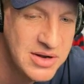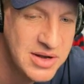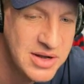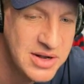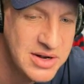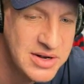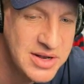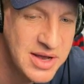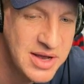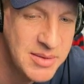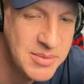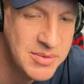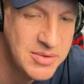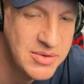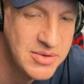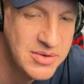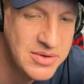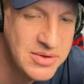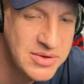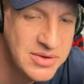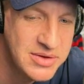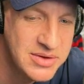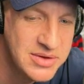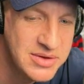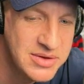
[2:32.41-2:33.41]
a
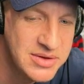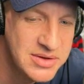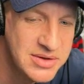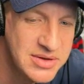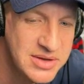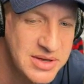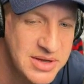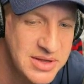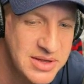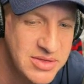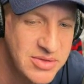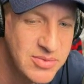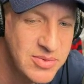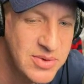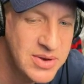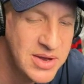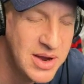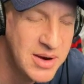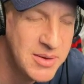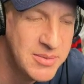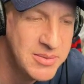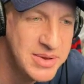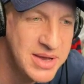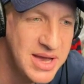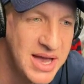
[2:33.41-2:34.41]
double, and three
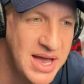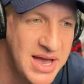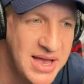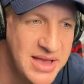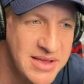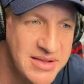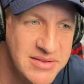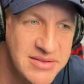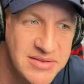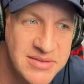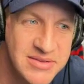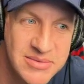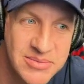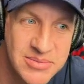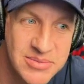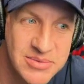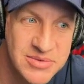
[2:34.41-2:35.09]
RBIs